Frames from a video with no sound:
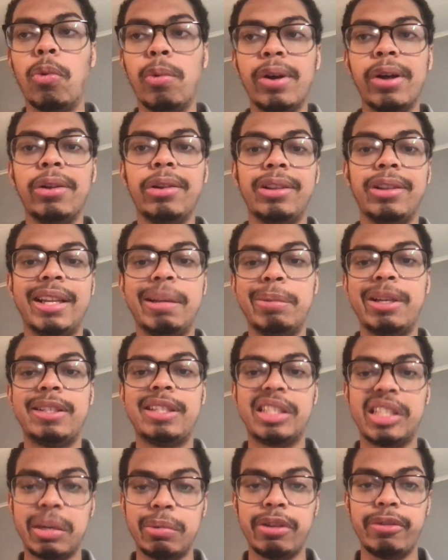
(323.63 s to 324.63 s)
will limit
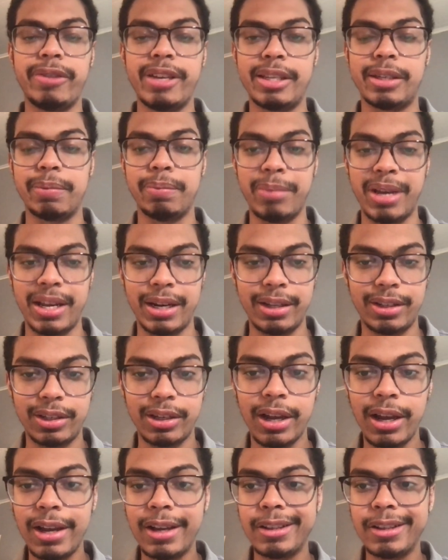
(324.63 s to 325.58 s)
some of his minutes,